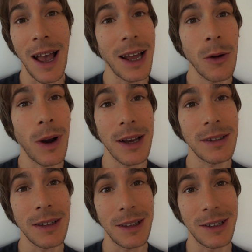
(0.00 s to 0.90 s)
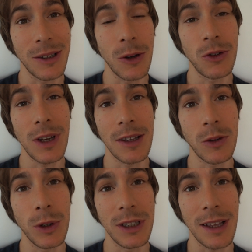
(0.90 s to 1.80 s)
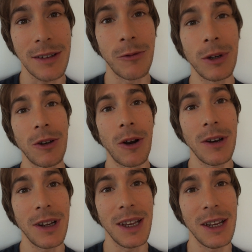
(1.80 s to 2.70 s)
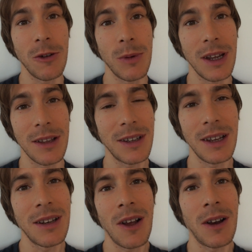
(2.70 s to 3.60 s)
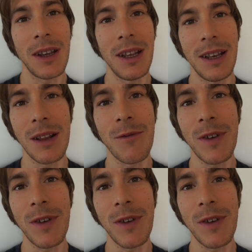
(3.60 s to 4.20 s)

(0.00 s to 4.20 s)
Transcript: Otherwise, there's a good chance you will just return the key to me and say, nah, it didn't